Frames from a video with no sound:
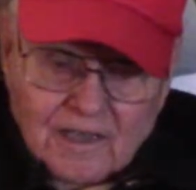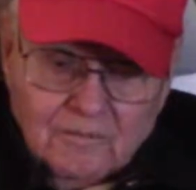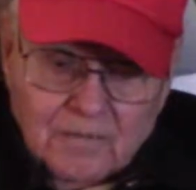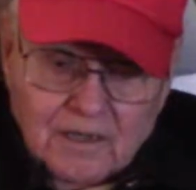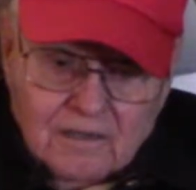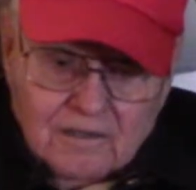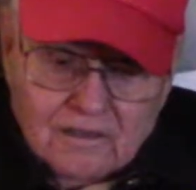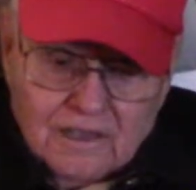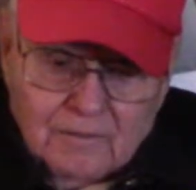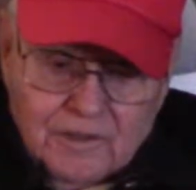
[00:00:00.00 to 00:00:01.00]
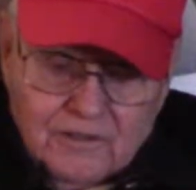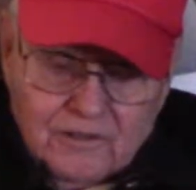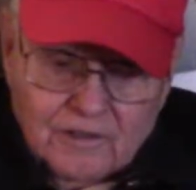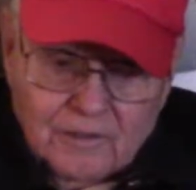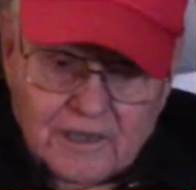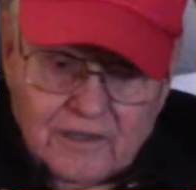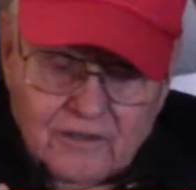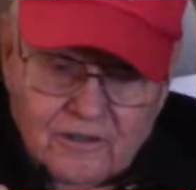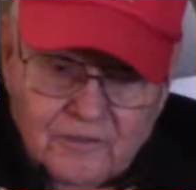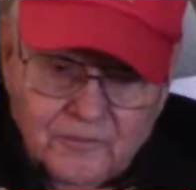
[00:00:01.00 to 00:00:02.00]
bundle came into the
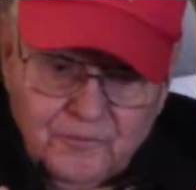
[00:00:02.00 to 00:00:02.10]
binder,